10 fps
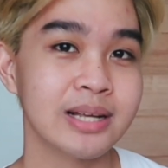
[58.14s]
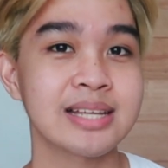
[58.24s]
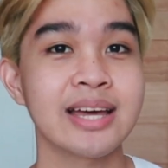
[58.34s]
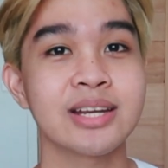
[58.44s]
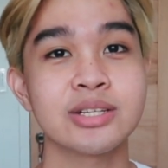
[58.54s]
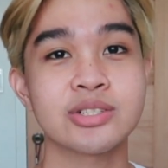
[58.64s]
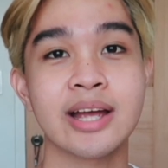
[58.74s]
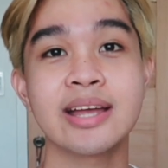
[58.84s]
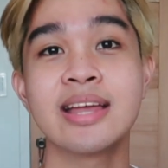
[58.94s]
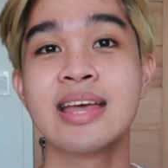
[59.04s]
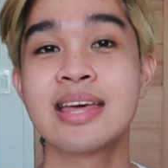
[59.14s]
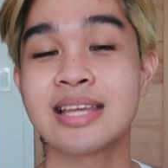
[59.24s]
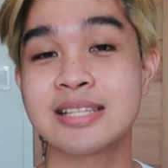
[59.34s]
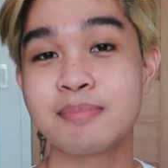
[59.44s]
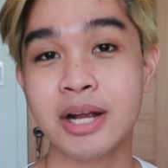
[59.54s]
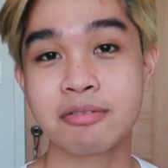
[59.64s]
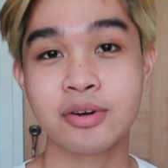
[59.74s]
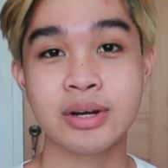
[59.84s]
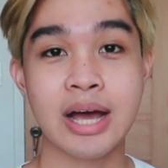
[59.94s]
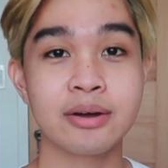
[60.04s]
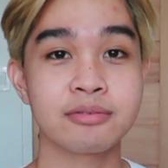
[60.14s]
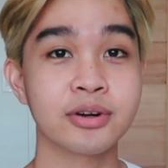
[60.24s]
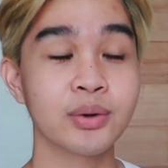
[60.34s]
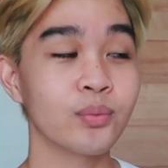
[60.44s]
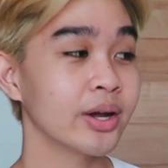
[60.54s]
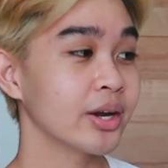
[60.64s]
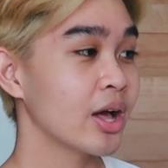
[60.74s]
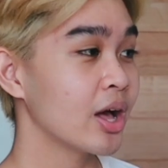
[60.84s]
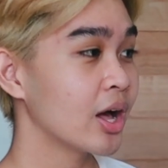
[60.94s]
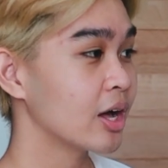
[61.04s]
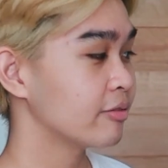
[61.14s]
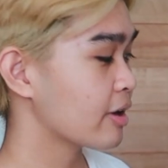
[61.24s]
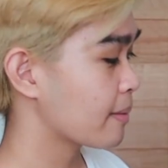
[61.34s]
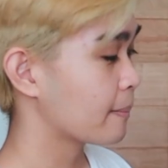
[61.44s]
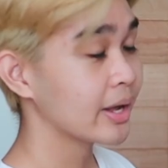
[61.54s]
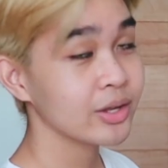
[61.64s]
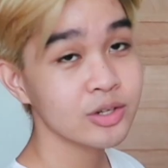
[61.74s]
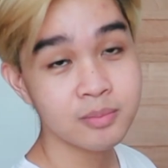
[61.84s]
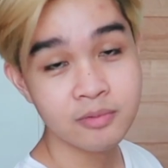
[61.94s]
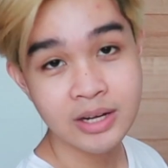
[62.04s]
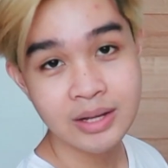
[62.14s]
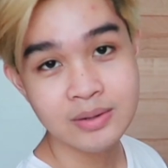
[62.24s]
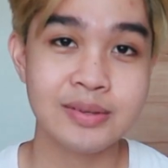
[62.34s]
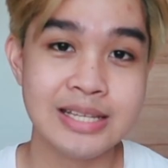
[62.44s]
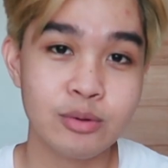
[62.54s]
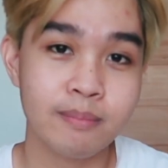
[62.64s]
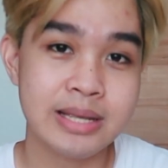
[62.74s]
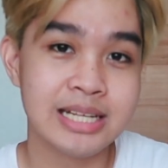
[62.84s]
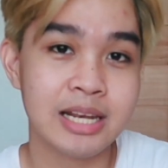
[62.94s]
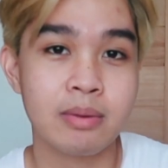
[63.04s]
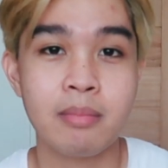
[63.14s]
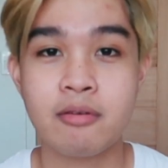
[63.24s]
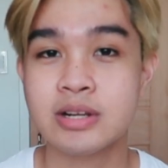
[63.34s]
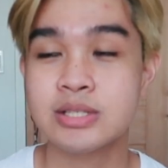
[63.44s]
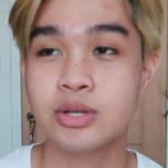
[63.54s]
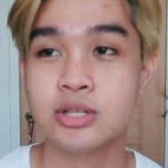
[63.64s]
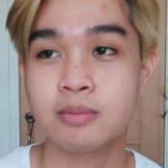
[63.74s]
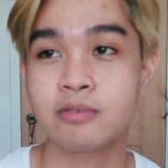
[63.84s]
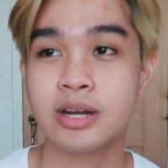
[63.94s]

excited to try this microphone out for one of my YouTube videos. So this will basically be my first YouTube